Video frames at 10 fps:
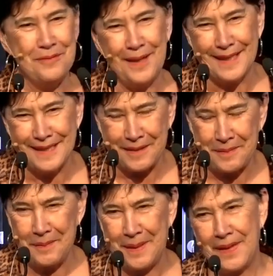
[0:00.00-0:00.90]
in
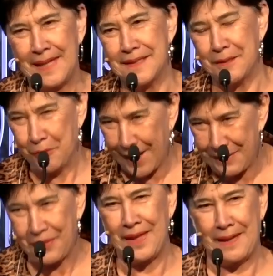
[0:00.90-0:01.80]
Wellington, but that's the
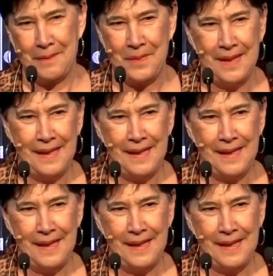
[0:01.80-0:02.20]
great thing,